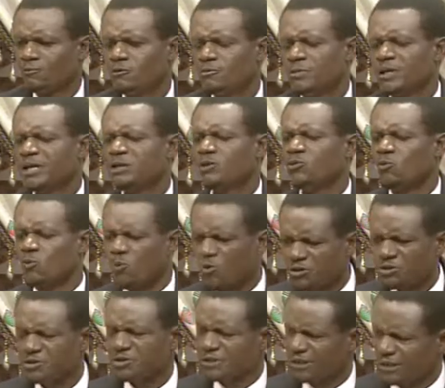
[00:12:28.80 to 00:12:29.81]
begin to
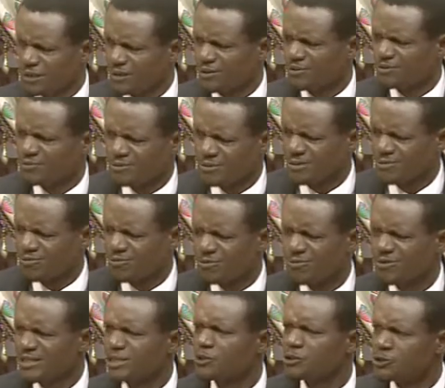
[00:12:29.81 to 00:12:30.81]
wonder,
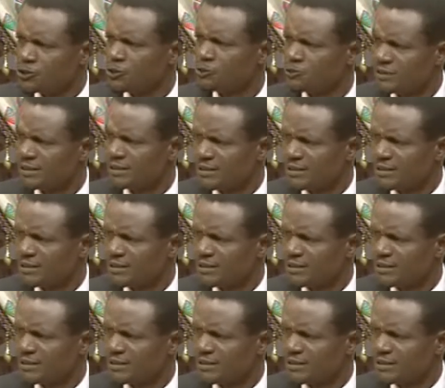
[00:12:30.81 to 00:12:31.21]
what is juicy